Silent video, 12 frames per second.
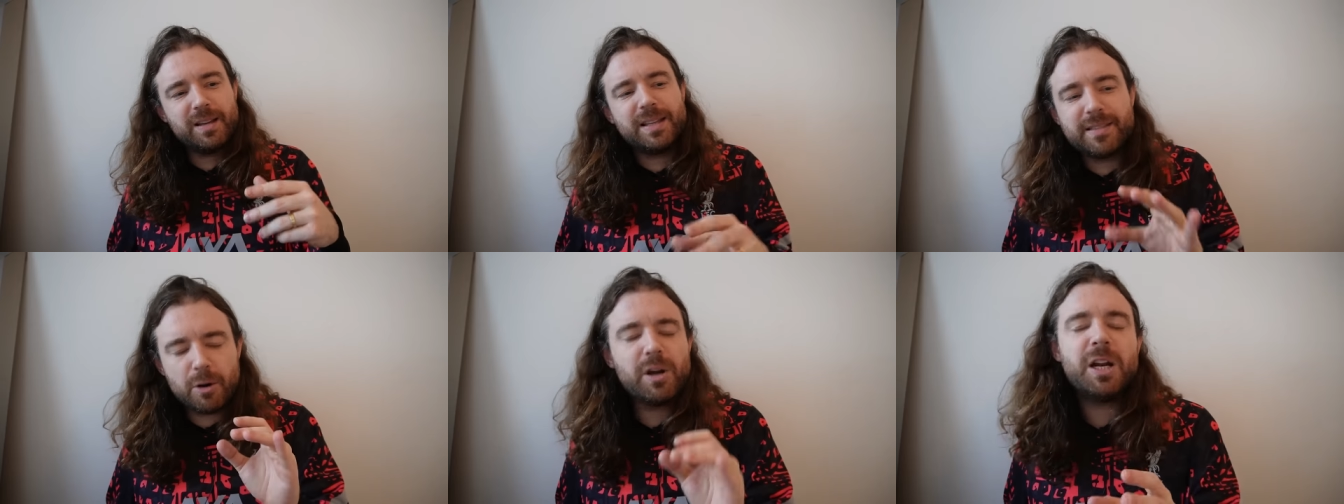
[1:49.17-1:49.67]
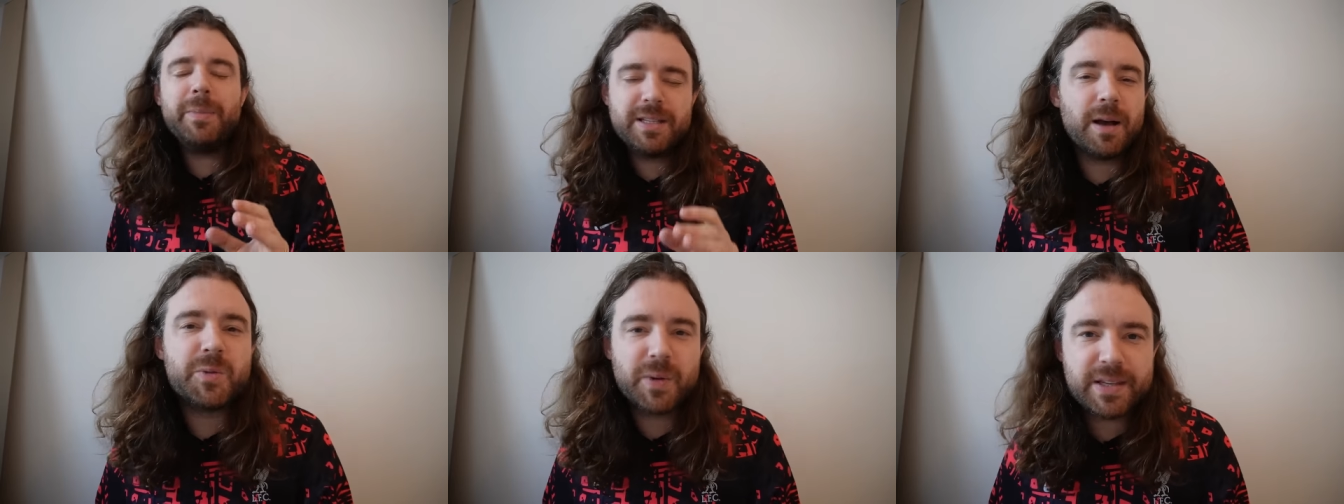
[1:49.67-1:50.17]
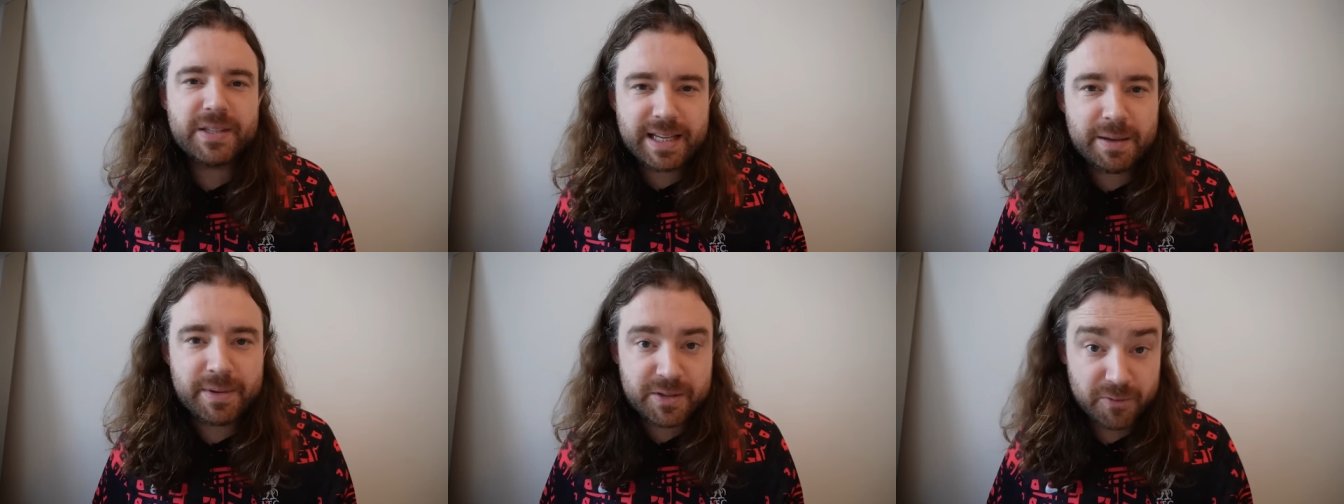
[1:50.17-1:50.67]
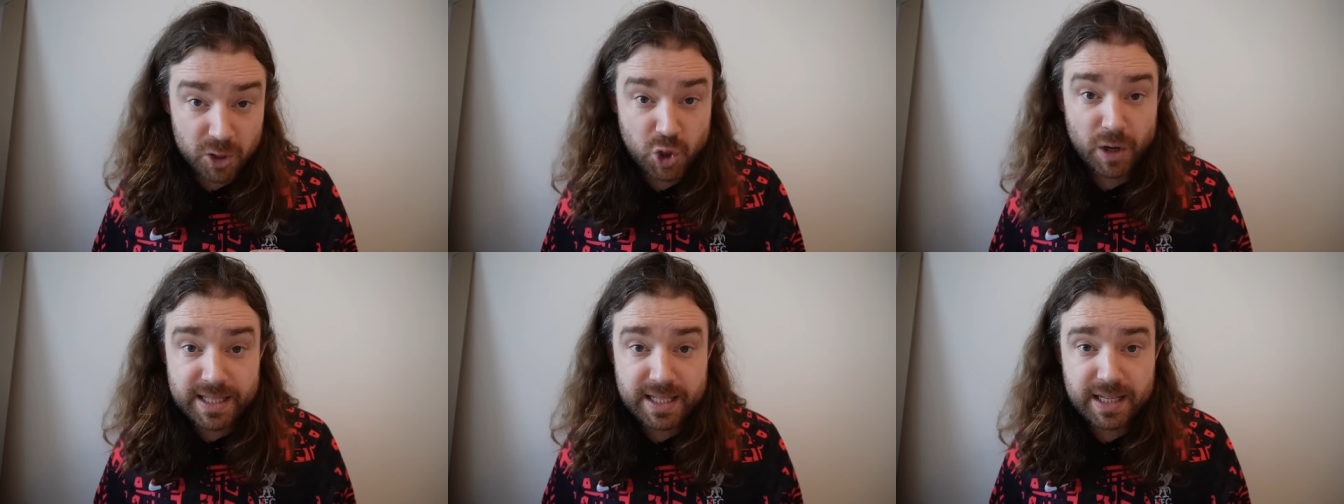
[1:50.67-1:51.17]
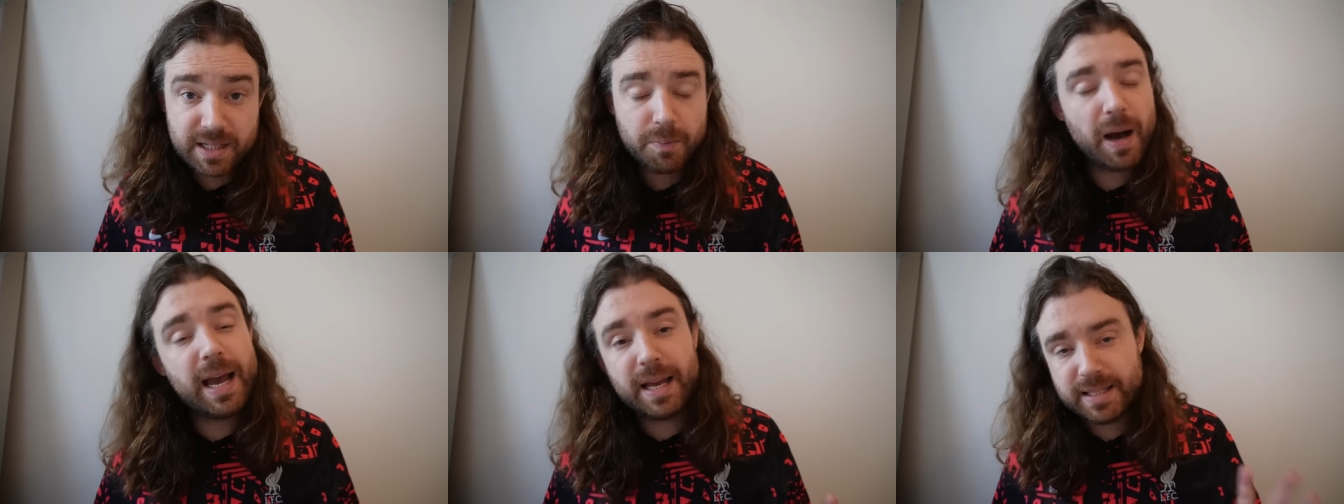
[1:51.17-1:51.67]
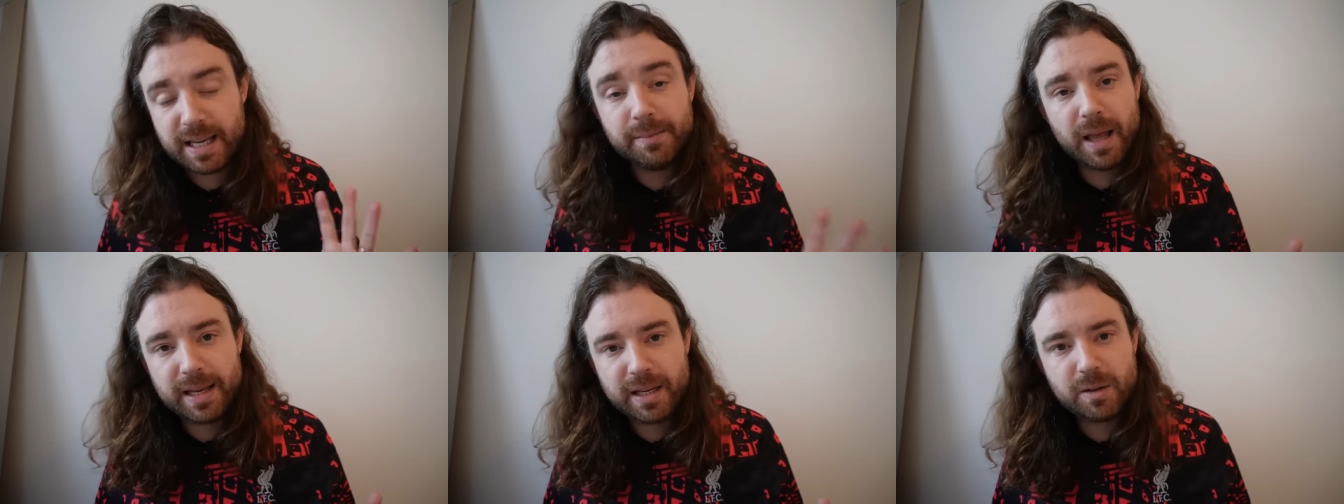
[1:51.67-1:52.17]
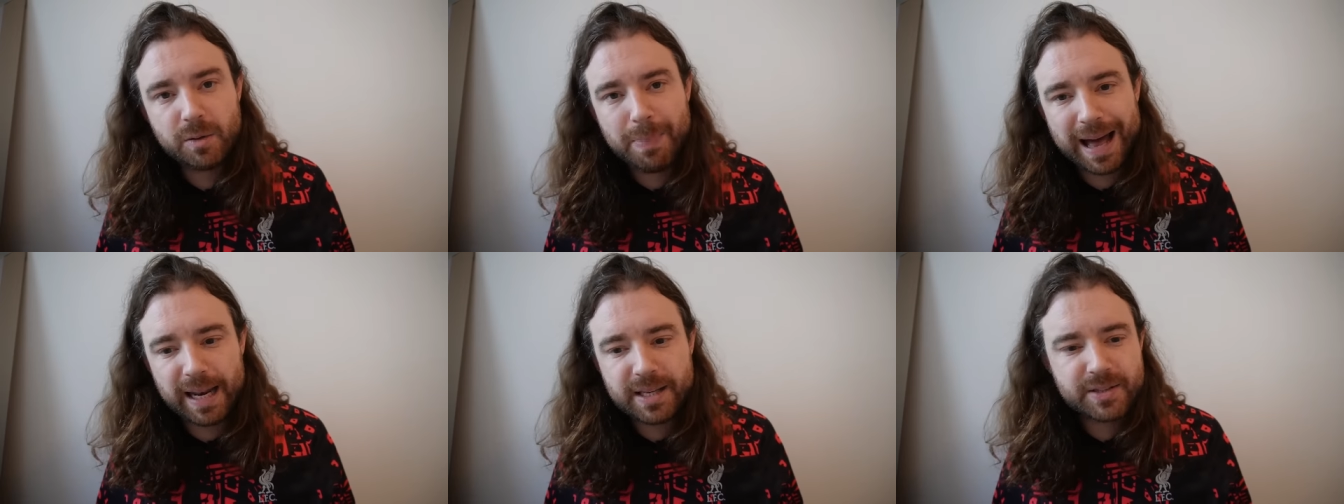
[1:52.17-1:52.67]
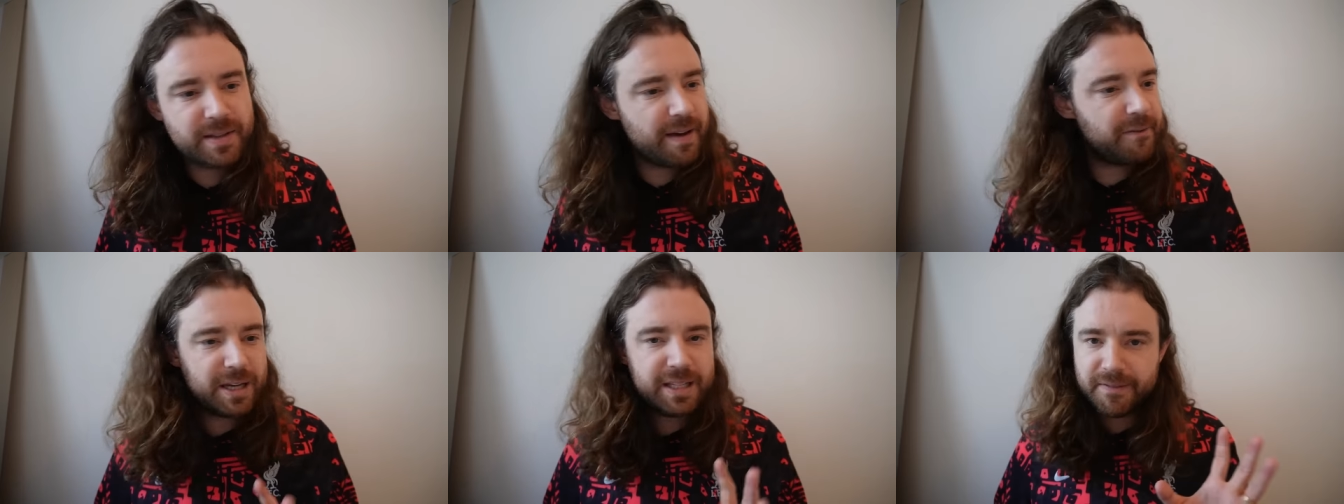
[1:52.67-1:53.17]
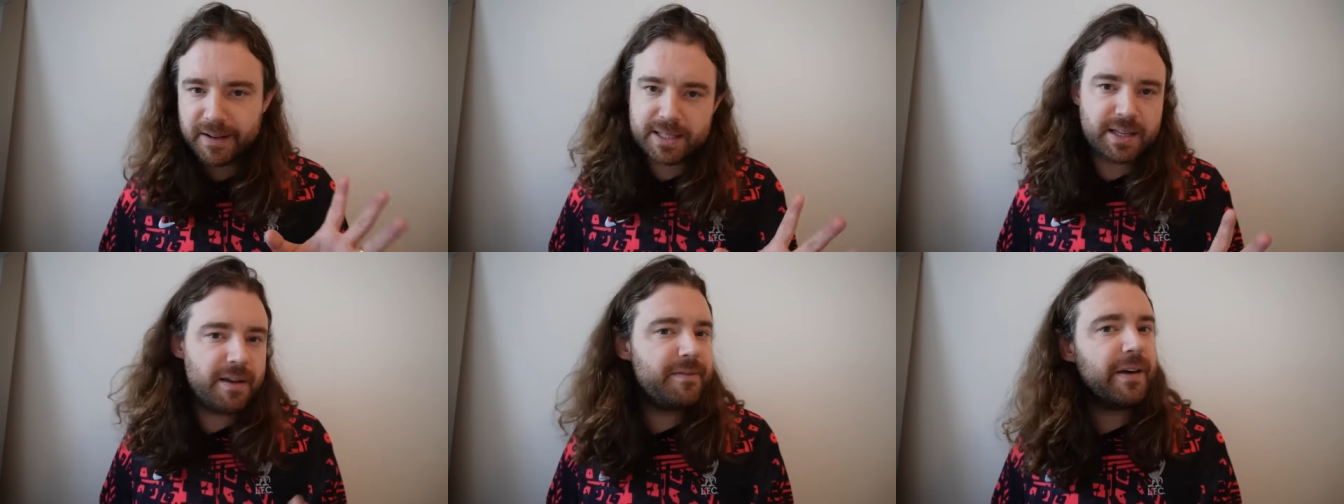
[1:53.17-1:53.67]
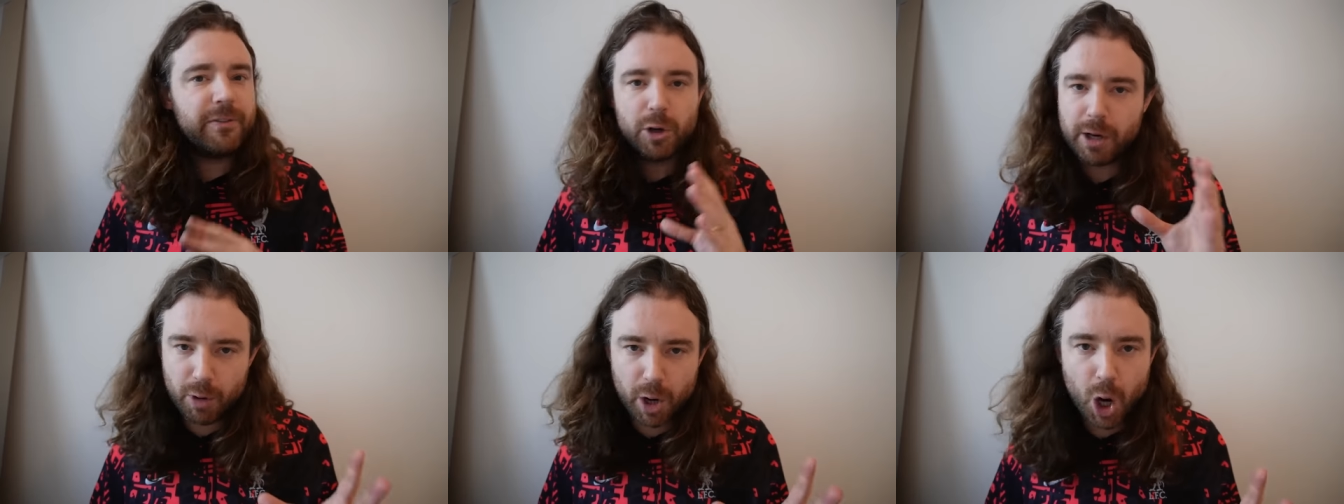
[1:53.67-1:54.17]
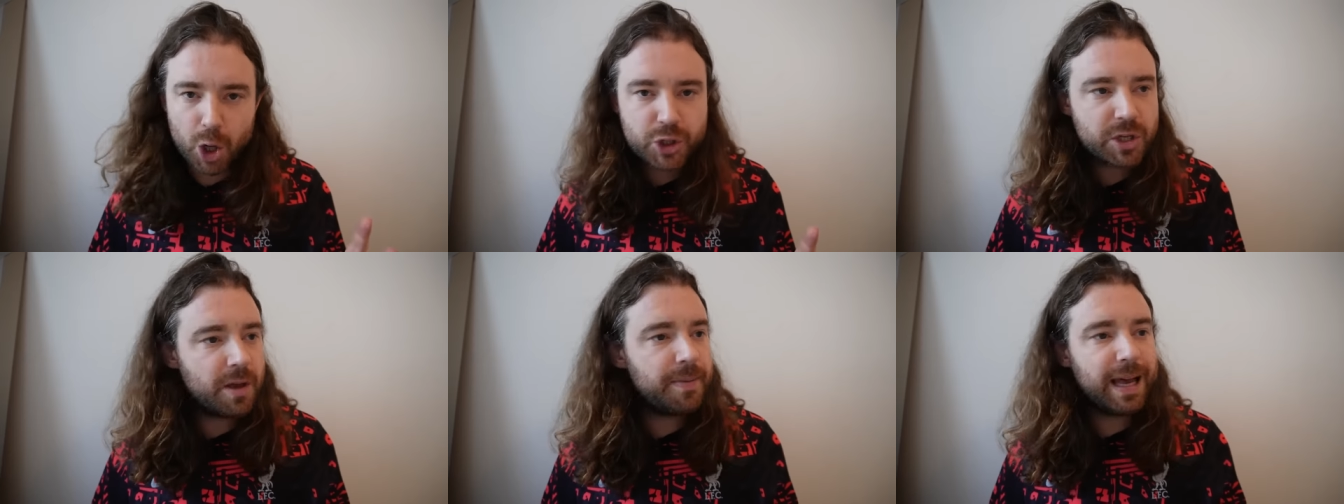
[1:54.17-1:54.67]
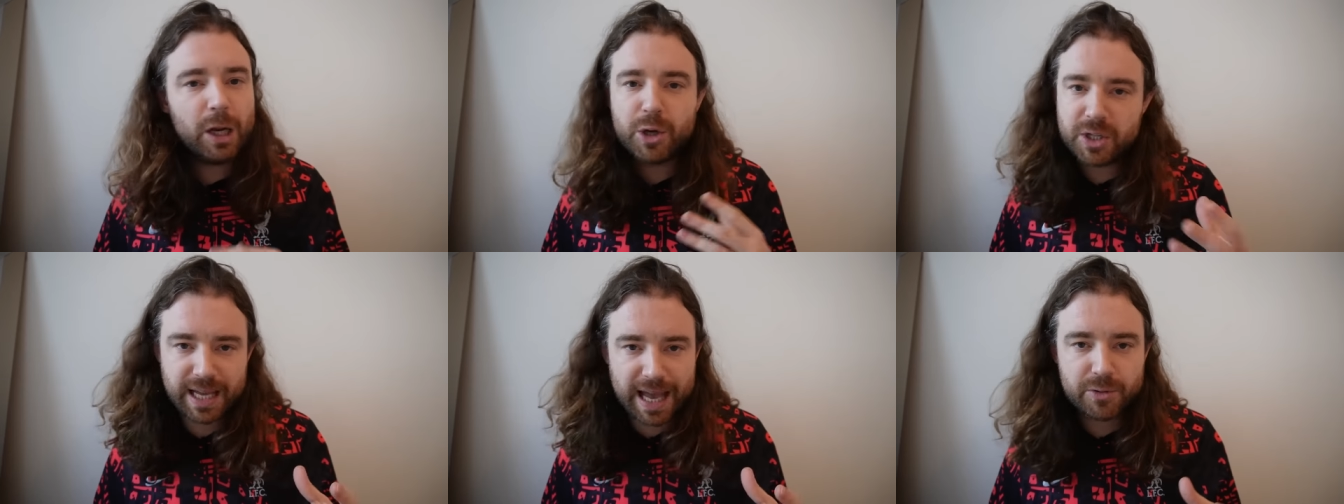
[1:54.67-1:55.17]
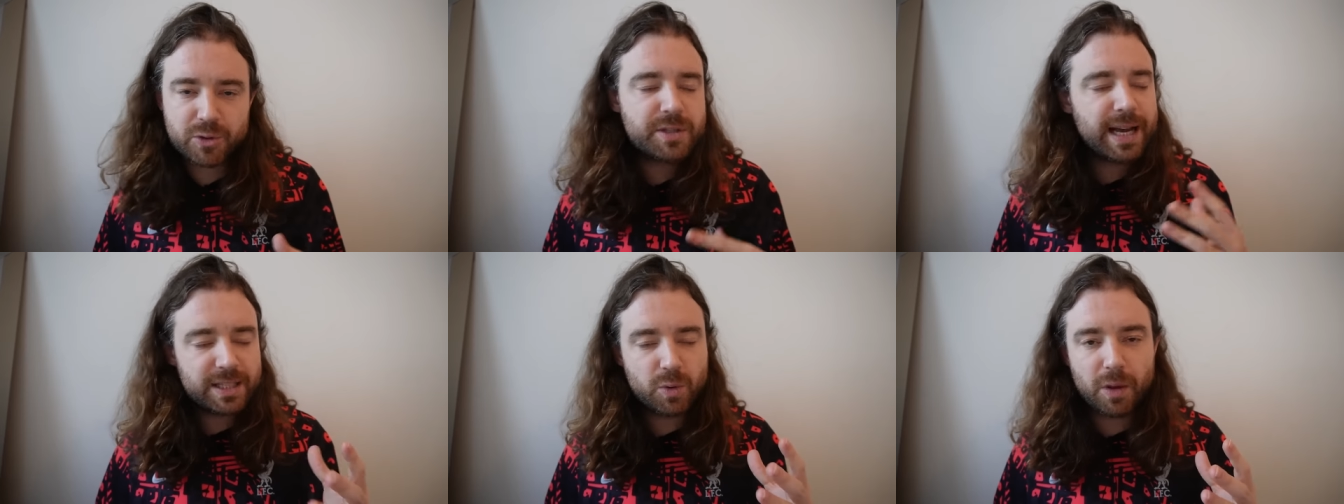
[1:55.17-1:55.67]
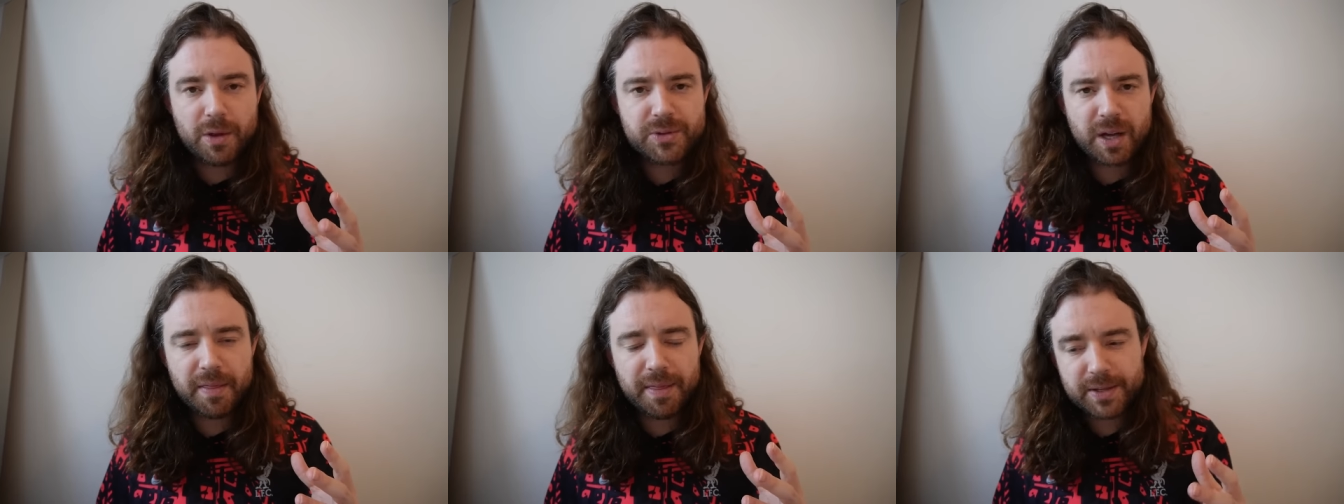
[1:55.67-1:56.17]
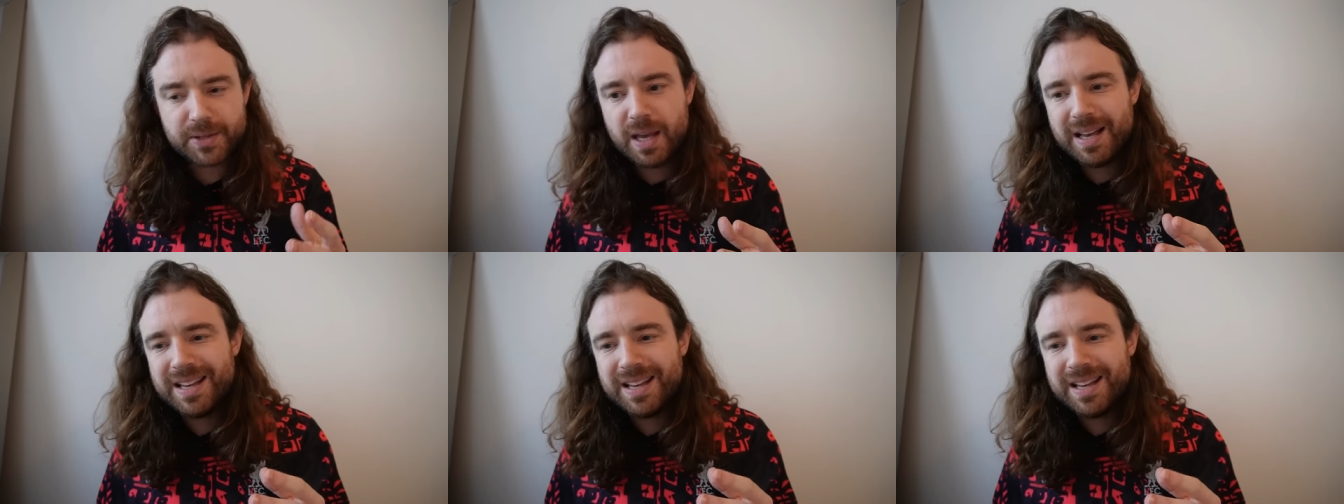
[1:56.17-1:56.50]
There are going to be times where this team is frustrated by a team like Palace. They're very defensive, they're very Roy Hodgson, they're looking to counterattack, all those kind of things.